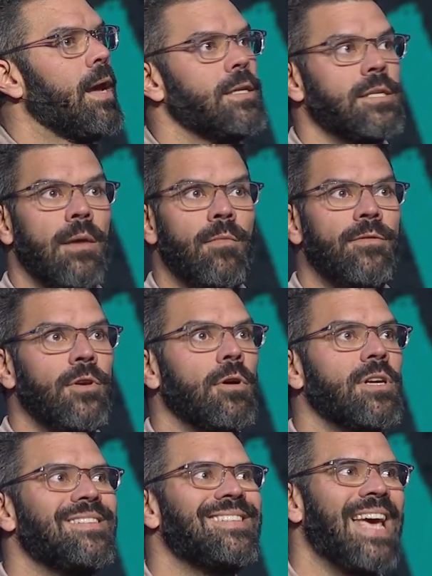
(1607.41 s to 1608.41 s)
And some of you
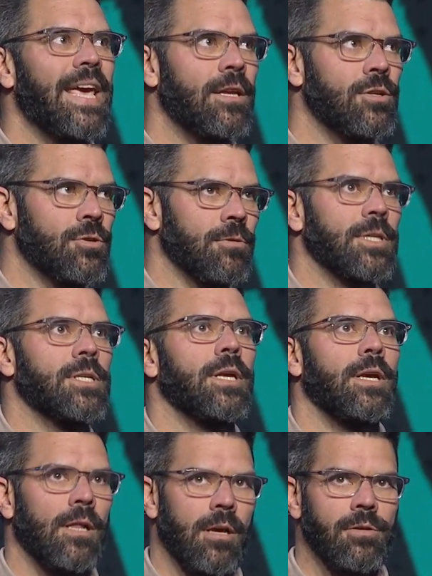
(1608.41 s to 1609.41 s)
are
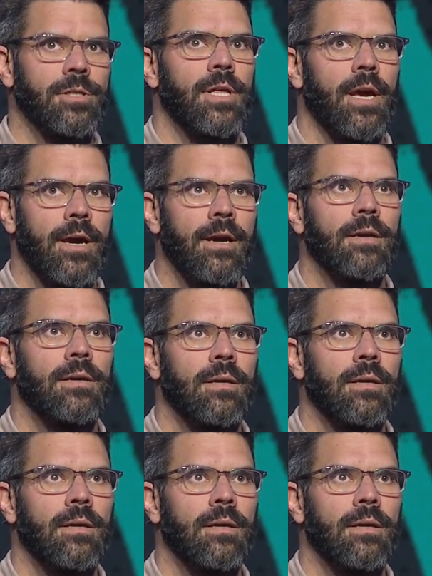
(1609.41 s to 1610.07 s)
dangerously close there.